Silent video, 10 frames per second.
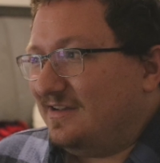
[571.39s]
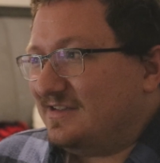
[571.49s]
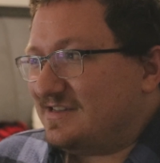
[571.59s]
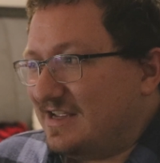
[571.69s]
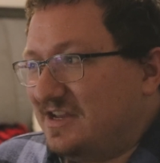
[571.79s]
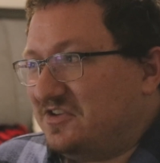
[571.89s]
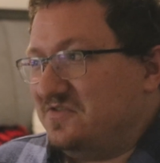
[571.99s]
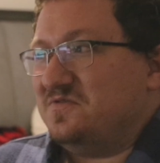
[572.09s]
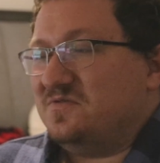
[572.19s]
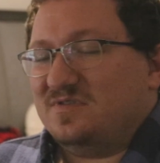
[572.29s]
Stay
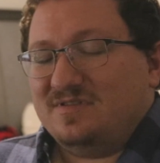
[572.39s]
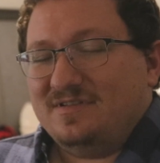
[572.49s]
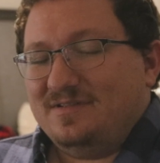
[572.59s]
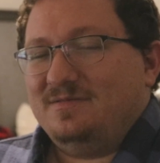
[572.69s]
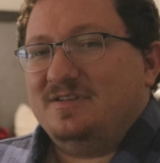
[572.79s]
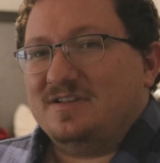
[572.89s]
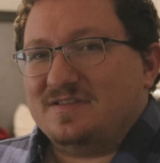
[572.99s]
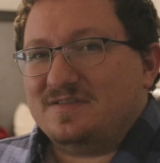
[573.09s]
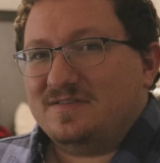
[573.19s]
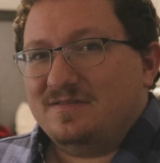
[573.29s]
tuned,
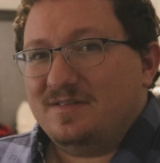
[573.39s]
because